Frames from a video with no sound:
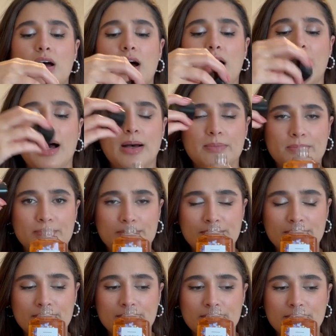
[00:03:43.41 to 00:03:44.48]
Um,
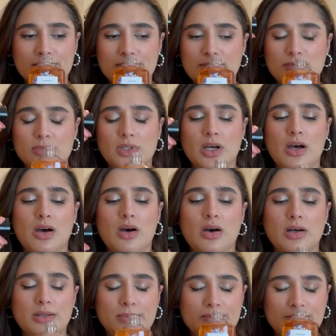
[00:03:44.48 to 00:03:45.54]
oh,
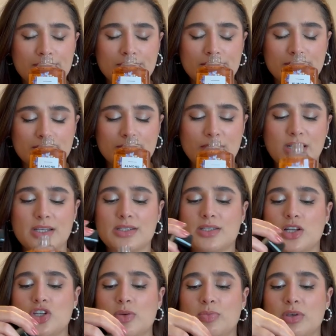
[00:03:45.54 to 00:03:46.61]
it is
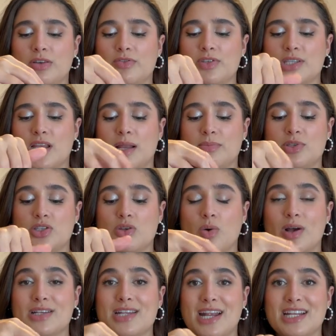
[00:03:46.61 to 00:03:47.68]
such a beautiful scent. I'm so
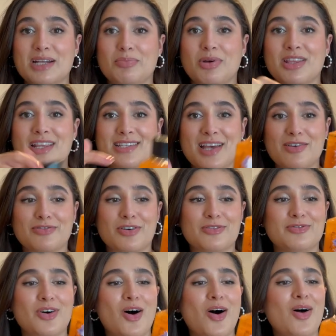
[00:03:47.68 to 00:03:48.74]
excited to bring this out for
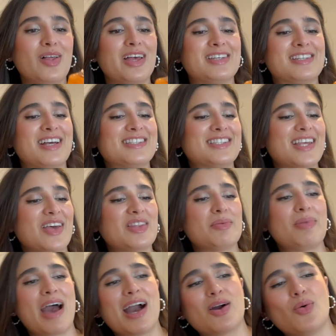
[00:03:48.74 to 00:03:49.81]
fall. It does say on the
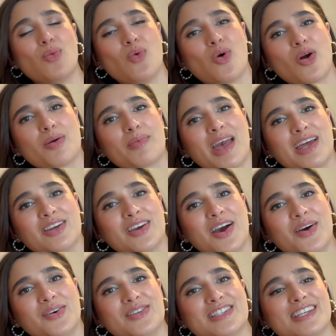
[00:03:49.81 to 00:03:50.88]
back, warm and
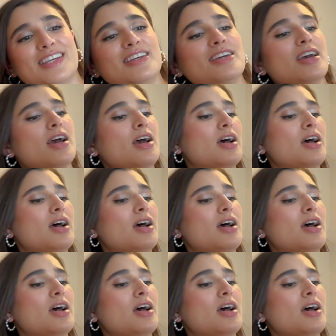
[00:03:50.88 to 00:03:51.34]
cozy.